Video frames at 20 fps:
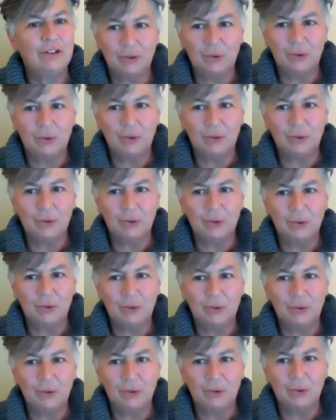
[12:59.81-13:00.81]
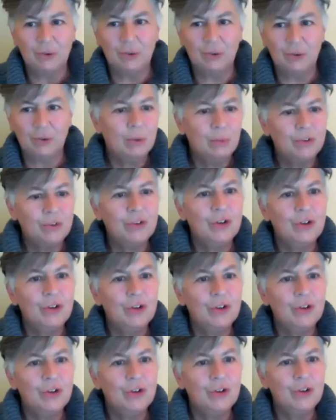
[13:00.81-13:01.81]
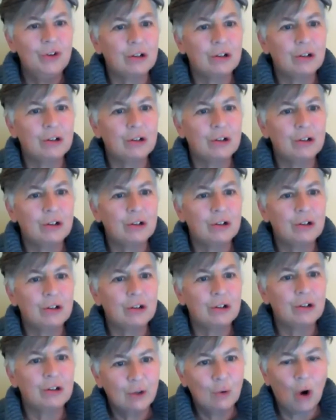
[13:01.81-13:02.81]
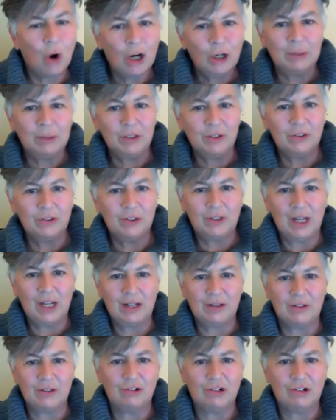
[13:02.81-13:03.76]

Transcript: So it was not a requirement to take the